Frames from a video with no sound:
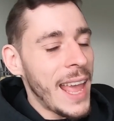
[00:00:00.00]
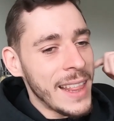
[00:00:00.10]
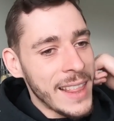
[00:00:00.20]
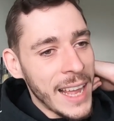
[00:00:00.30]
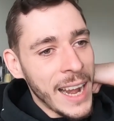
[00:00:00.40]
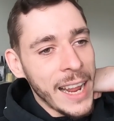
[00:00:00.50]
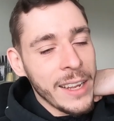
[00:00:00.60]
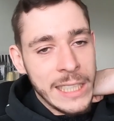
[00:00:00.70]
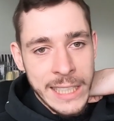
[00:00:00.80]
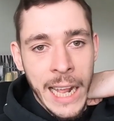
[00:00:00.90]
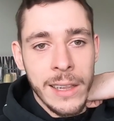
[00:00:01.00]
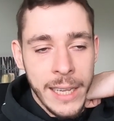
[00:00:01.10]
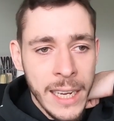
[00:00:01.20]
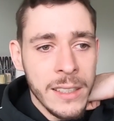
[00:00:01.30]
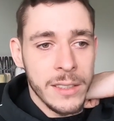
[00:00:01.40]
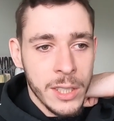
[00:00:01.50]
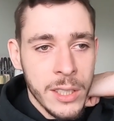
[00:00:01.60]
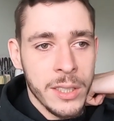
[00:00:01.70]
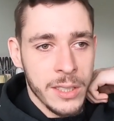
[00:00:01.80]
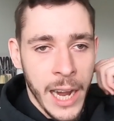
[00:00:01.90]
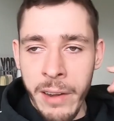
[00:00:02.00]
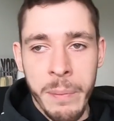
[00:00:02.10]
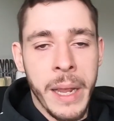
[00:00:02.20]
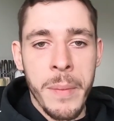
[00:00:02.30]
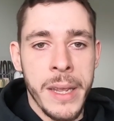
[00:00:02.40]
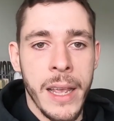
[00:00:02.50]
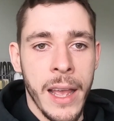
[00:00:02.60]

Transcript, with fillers: And then I settled in to just kind of becoming